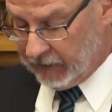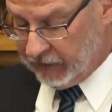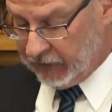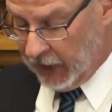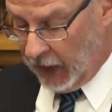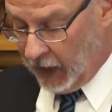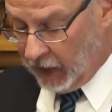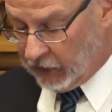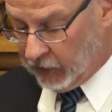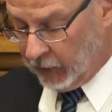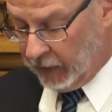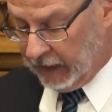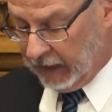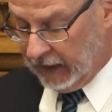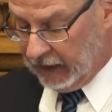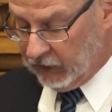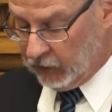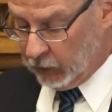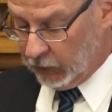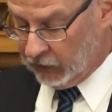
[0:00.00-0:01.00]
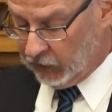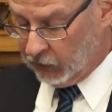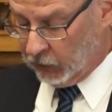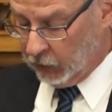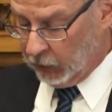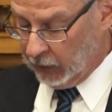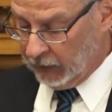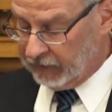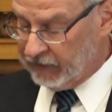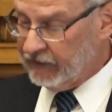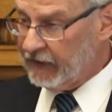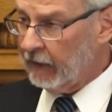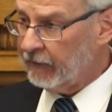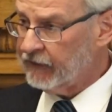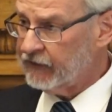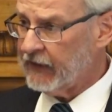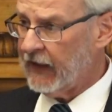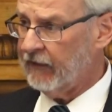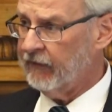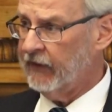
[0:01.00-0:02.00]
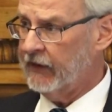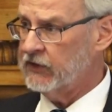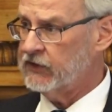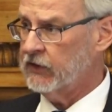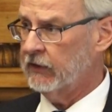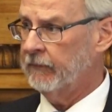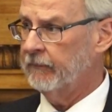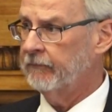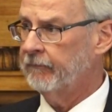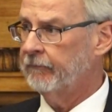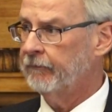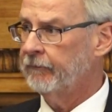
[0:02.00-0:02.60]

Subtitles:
of doctrine into a tool of self-salvation.